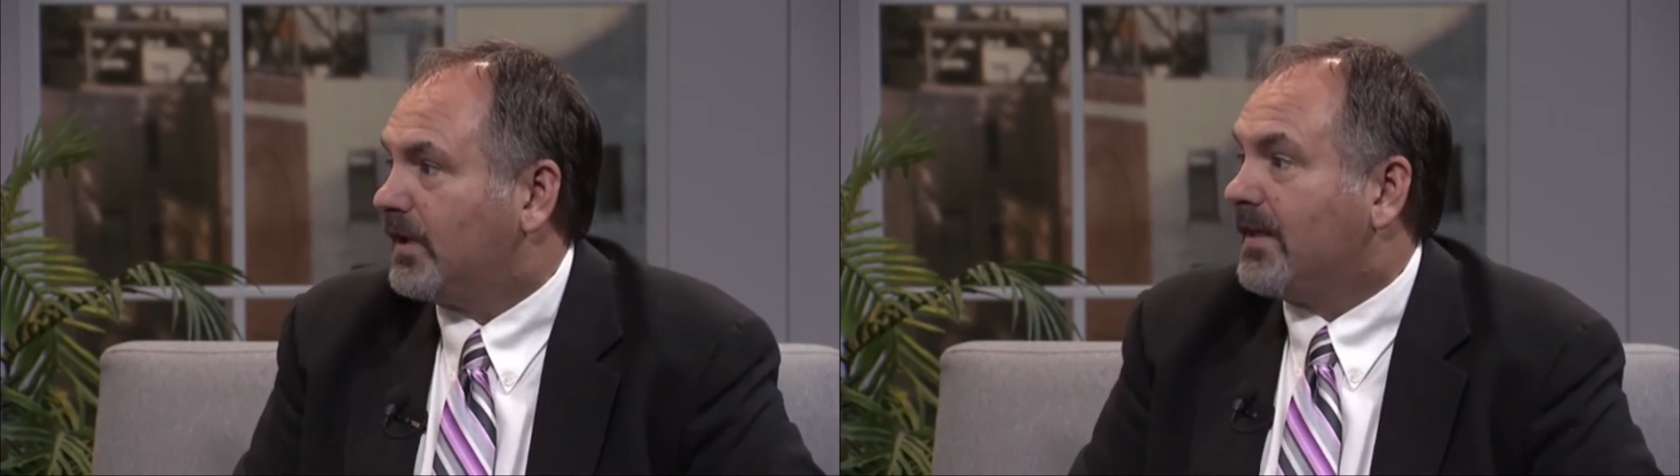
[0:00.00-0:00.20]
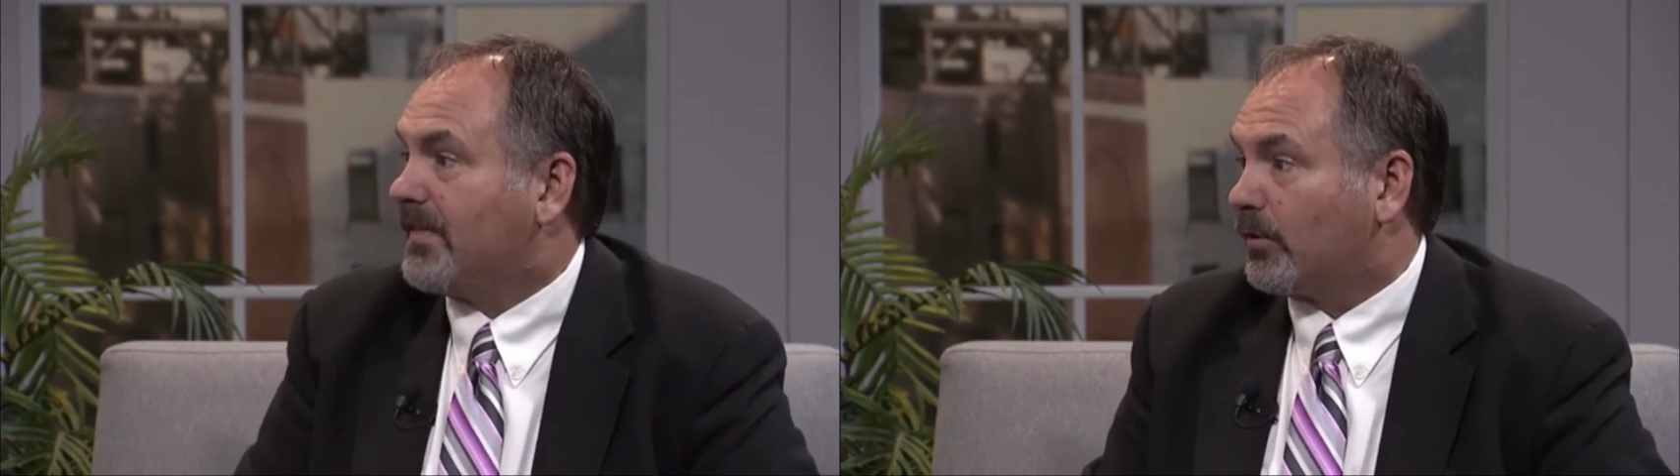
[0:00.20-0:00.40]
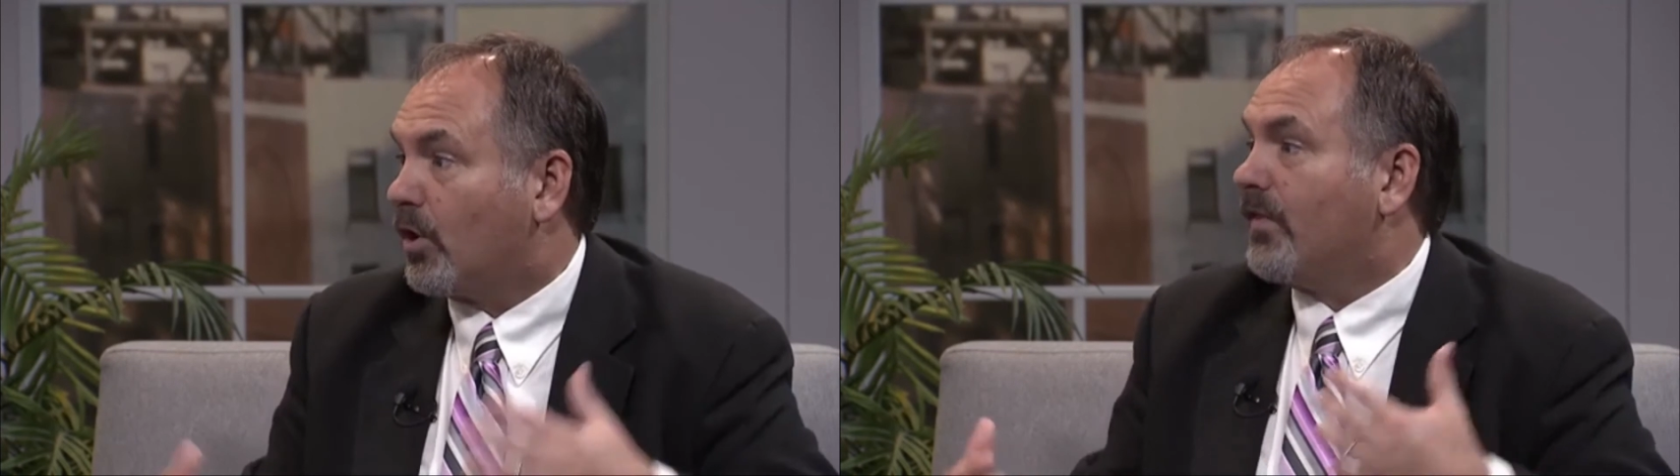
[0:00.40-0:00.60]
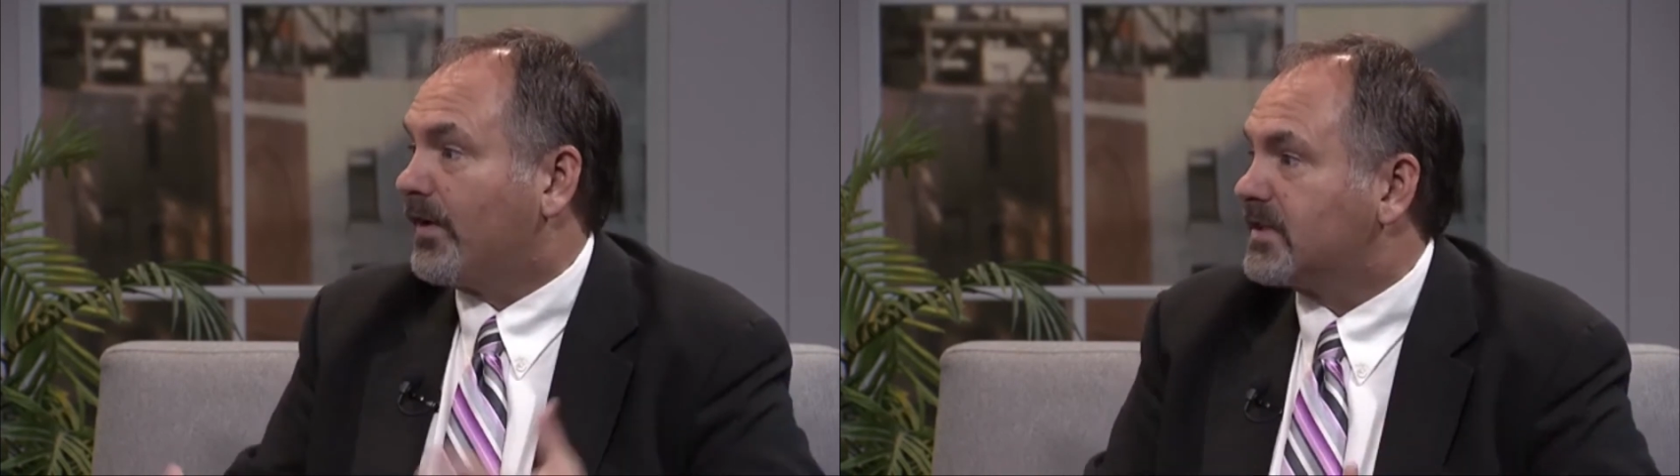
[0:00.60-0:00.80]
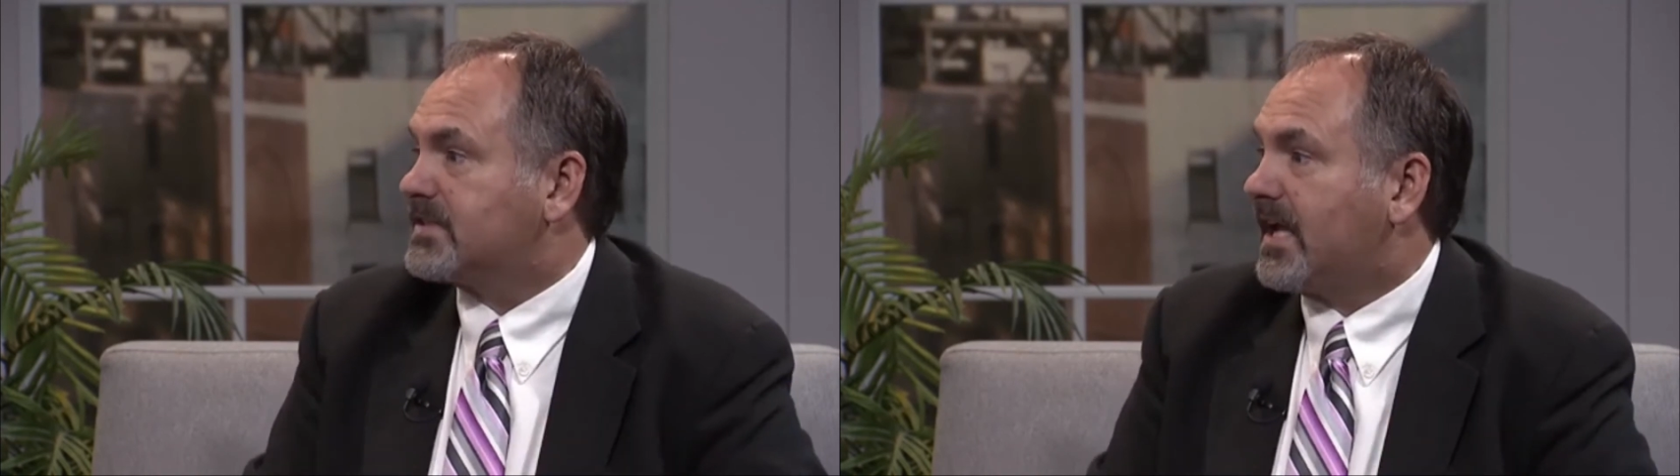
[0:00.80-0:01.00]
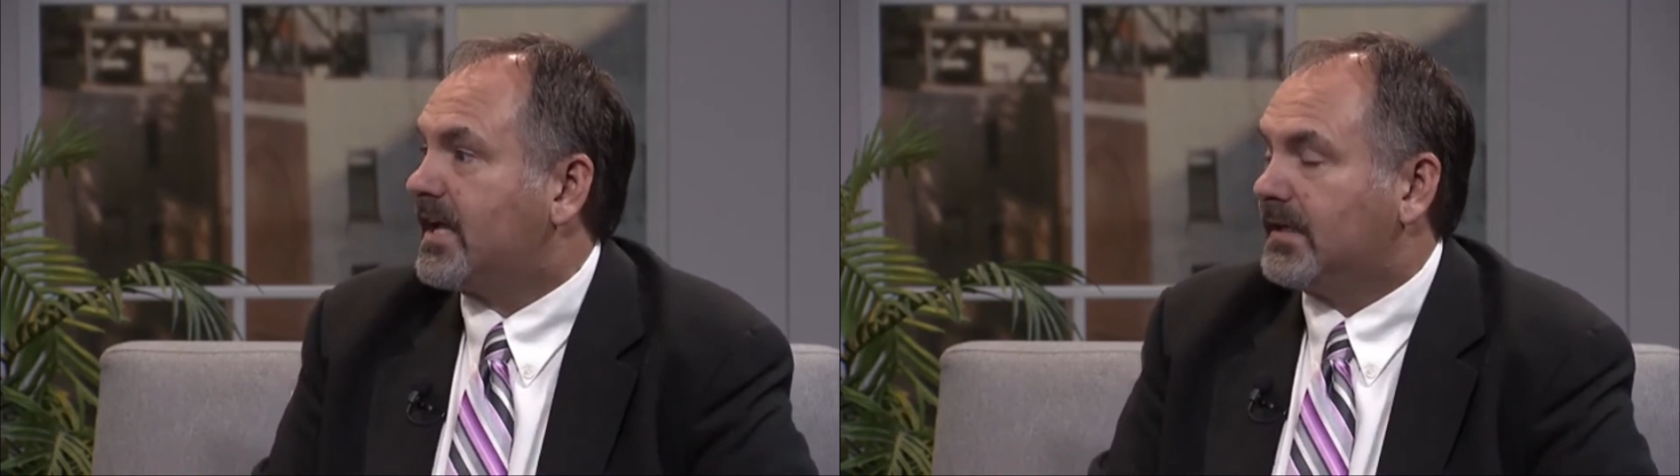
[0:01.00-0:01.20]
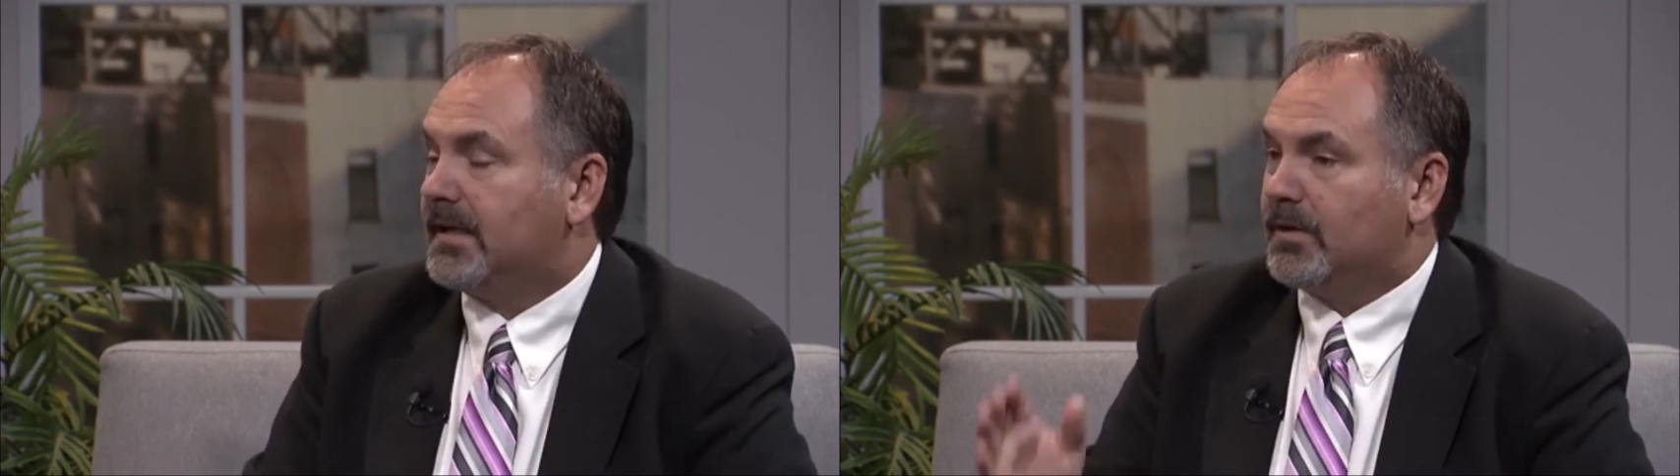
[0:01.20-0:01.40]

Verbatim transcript: and they were all there to say,